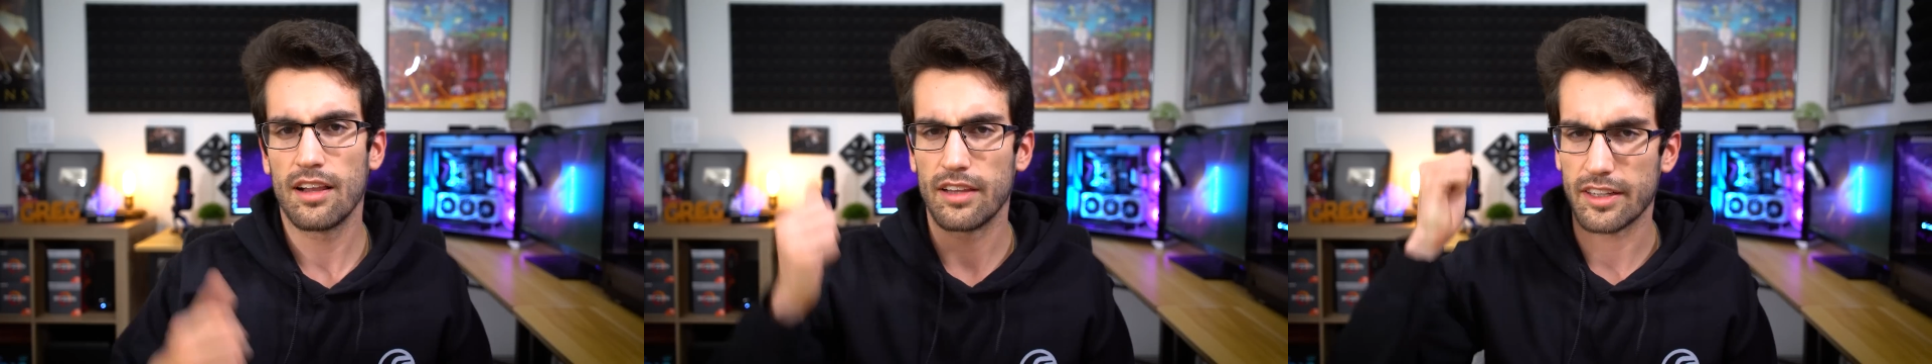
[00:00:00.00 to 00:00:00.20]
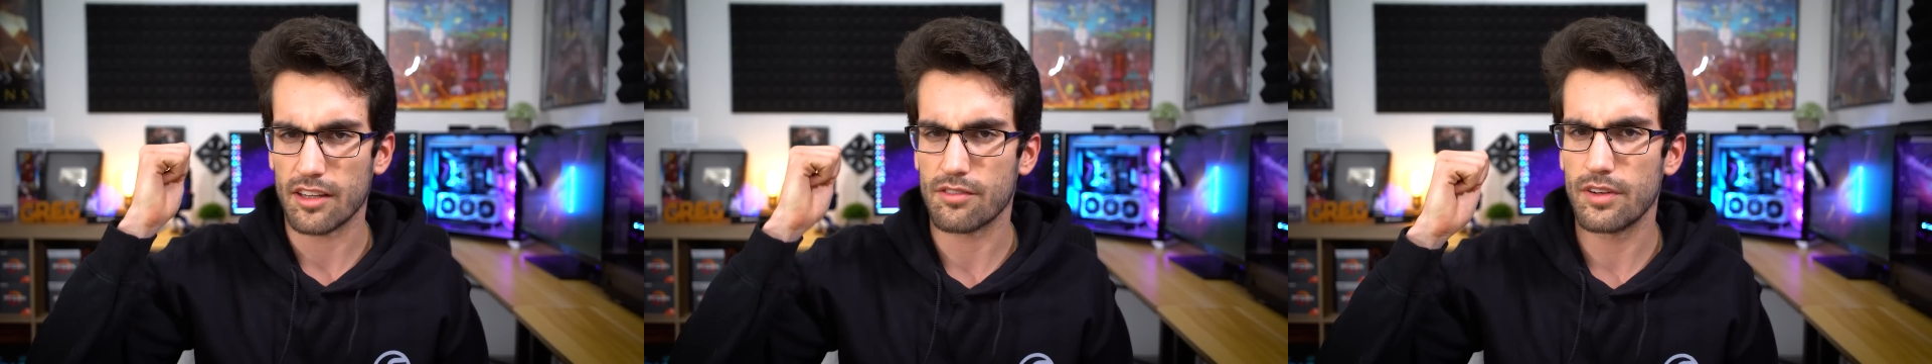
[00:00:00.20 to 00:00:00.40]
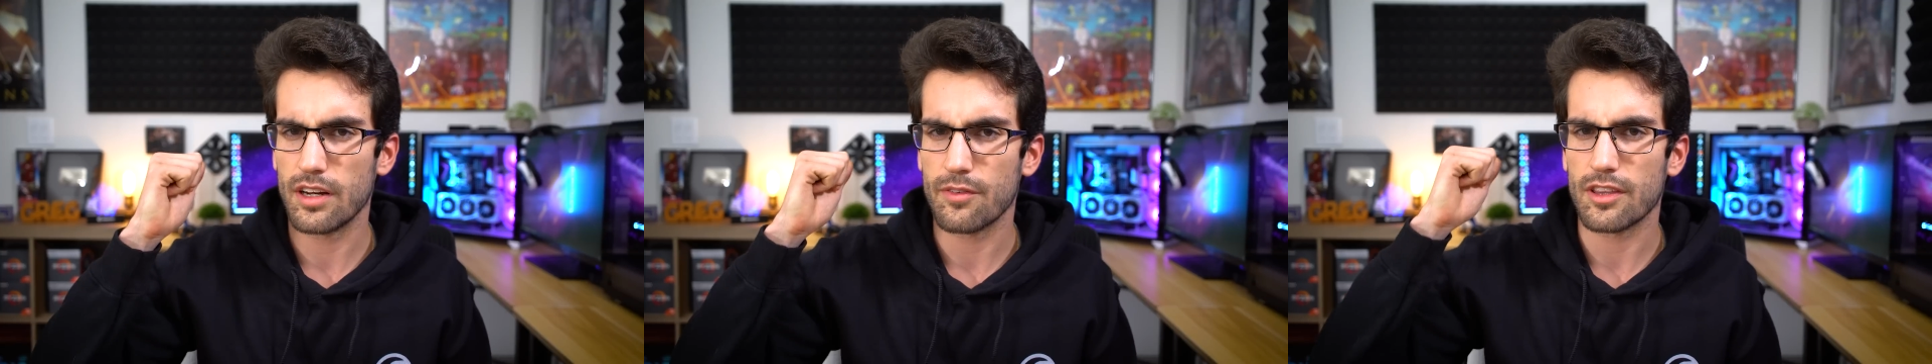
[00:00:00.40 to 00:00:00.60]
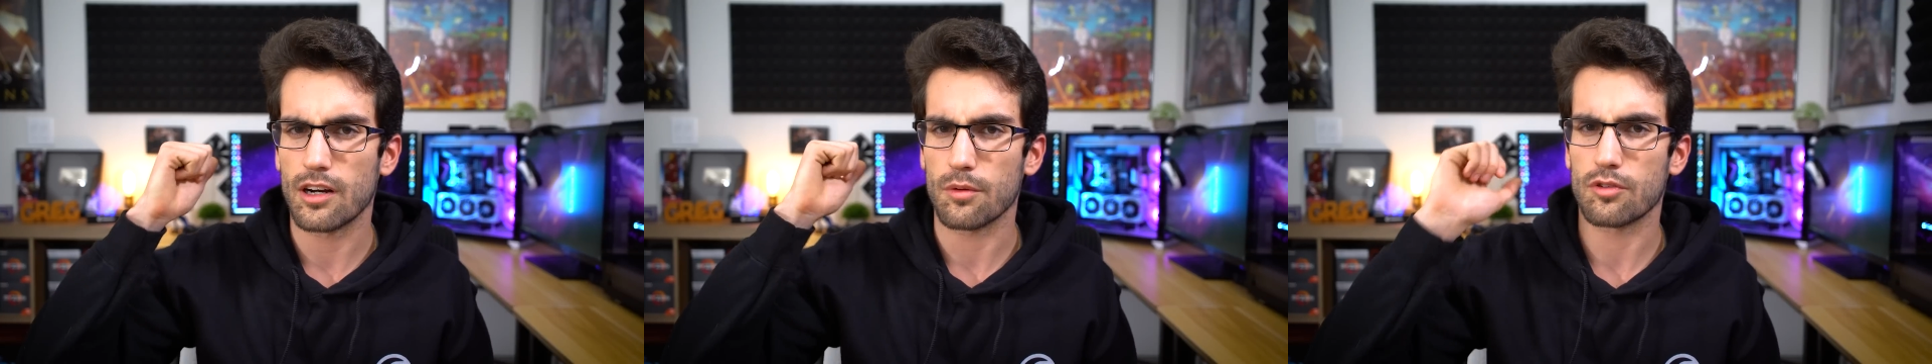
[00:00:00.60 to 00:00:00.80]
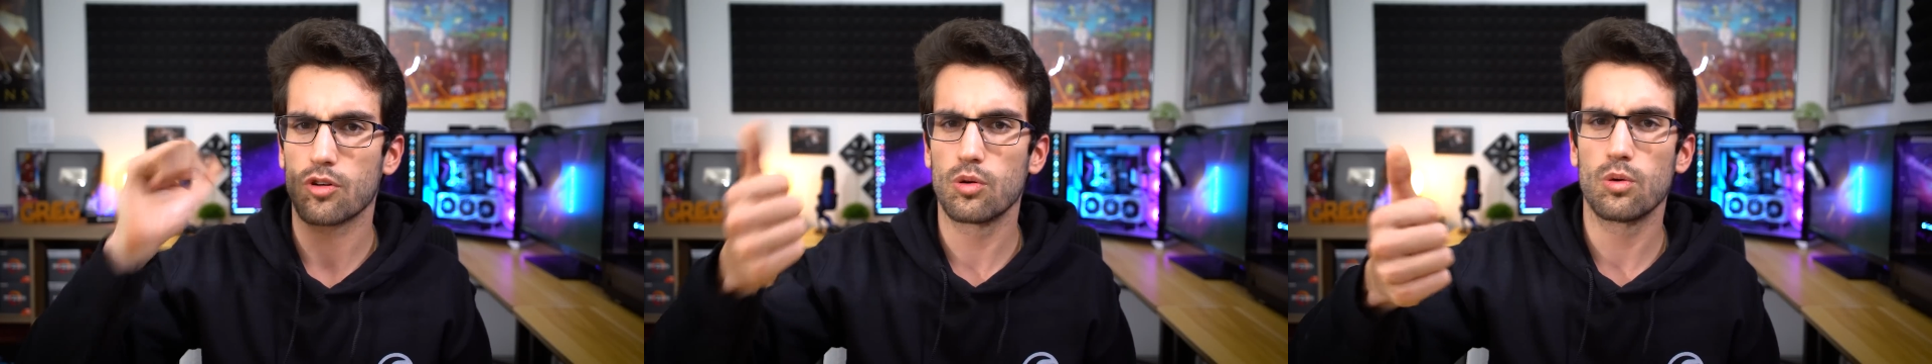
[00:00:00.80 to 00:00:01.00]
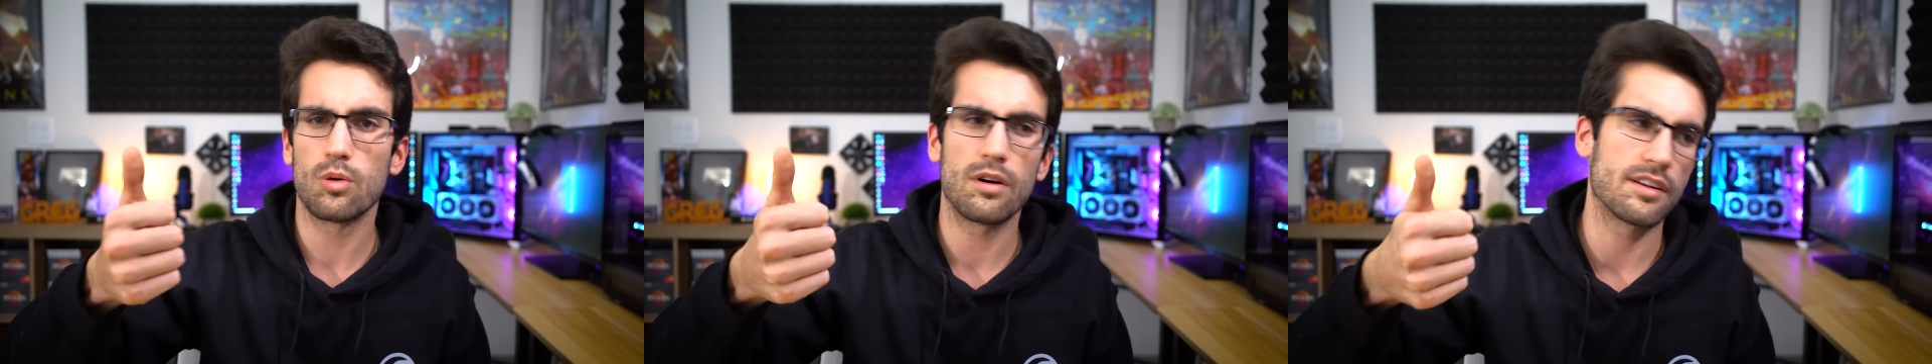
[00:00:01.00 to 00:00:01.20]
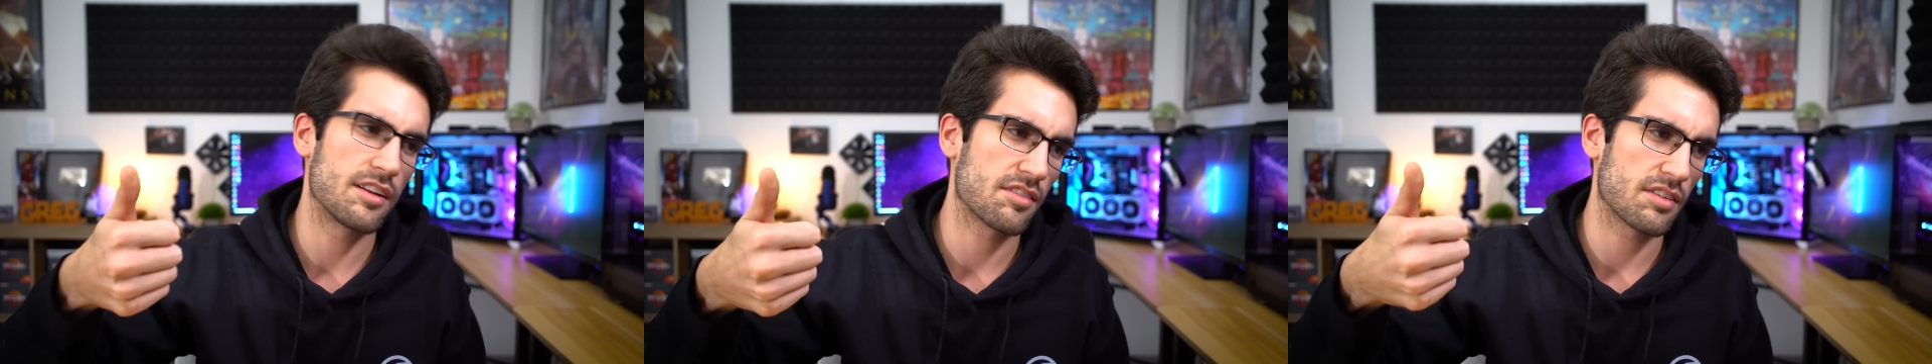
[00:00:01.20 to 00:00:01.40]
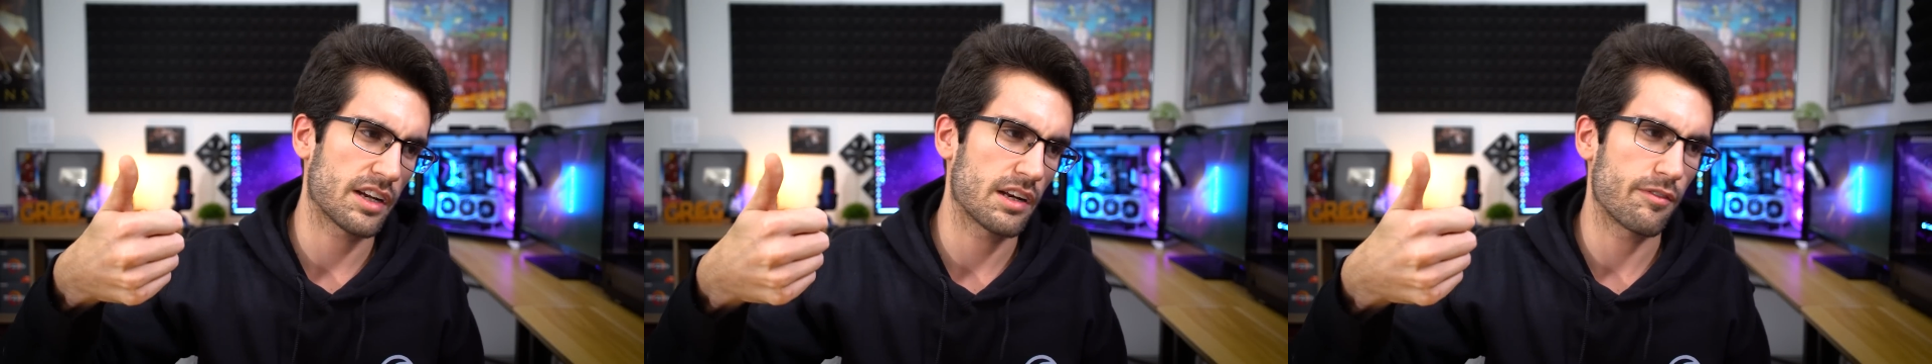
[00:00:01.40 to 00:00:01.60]
Like this video if you thought it was cool,
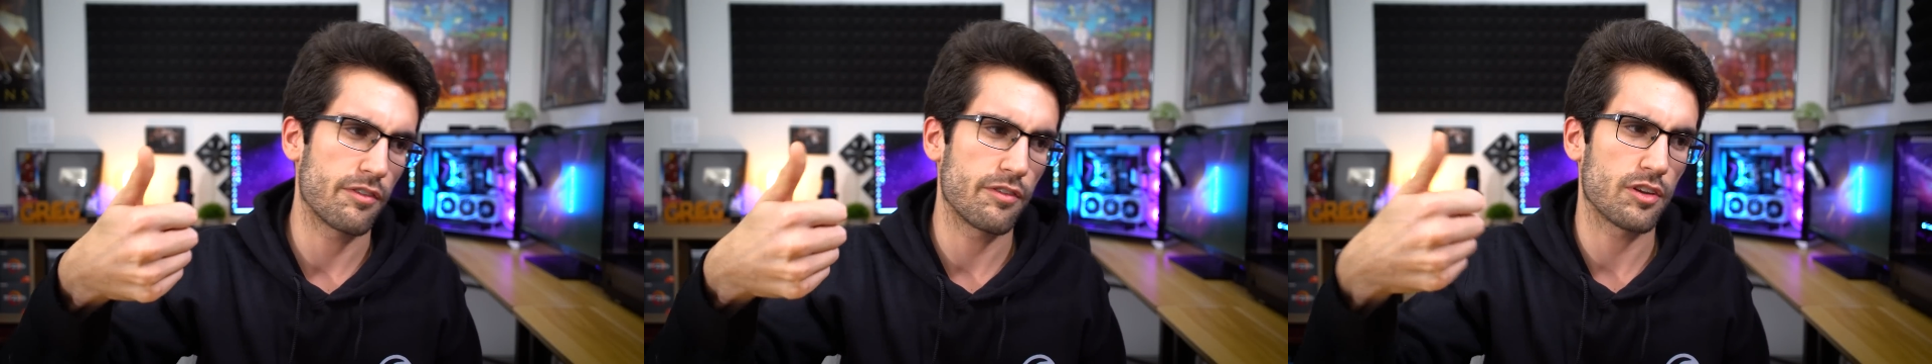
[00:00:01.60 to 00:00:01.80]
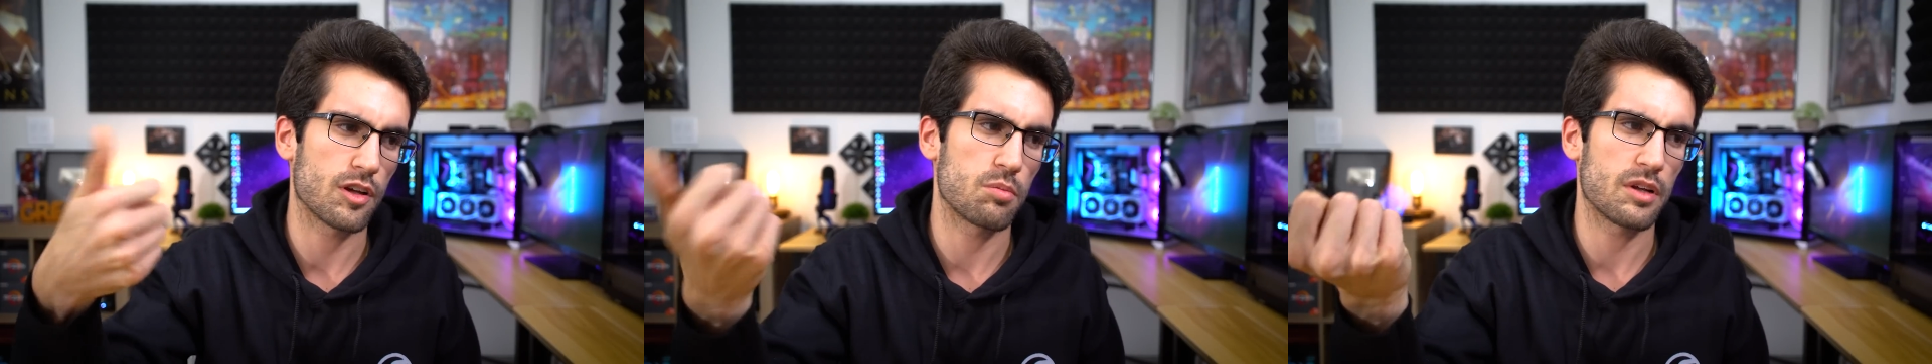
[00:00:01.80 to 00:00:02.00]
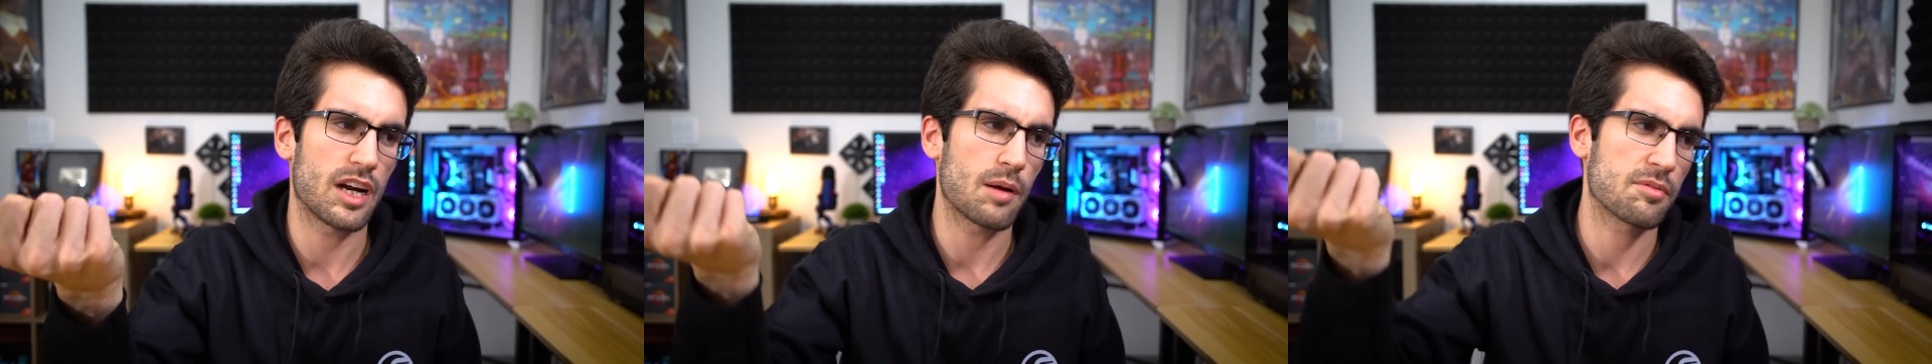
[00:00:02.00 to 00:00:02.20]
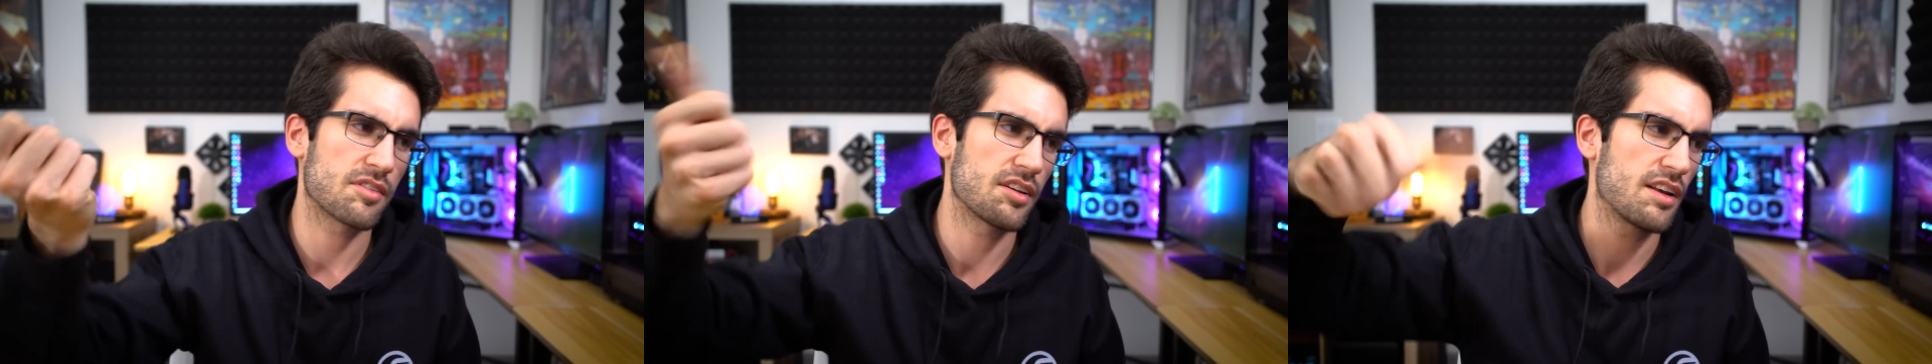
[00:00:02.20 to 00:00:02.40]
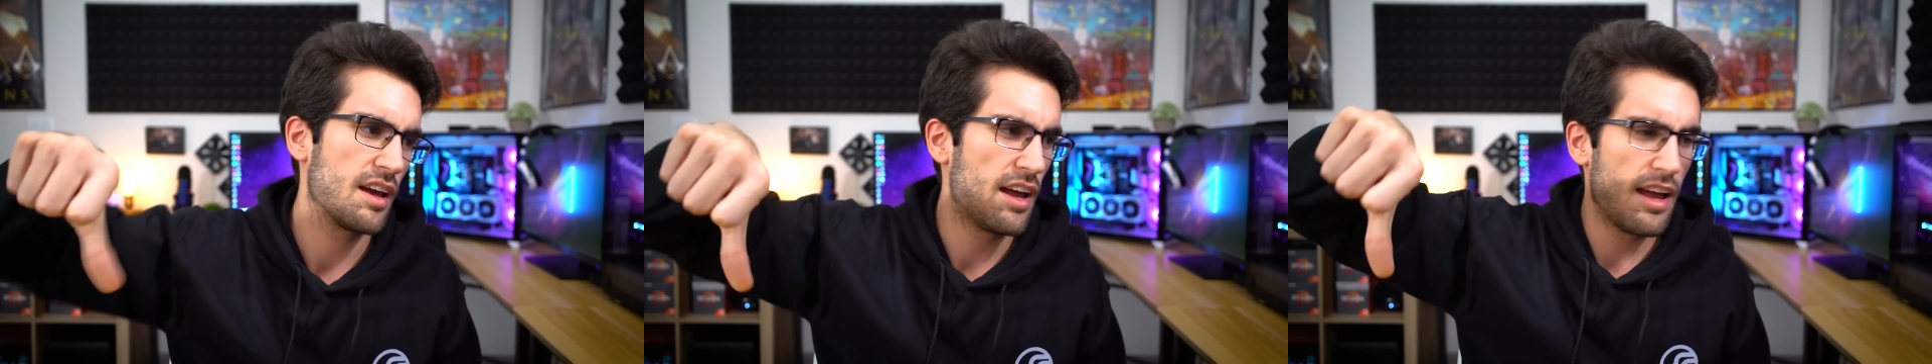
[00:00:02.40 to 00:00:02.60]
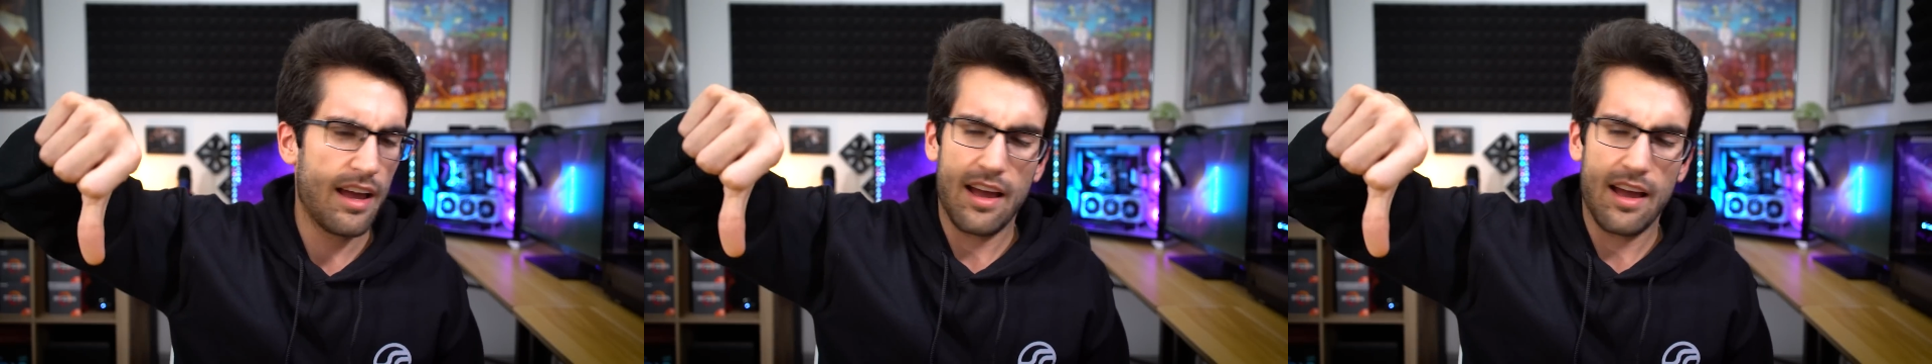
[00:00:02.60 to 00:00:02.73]
dislike it if you feel complete opposite.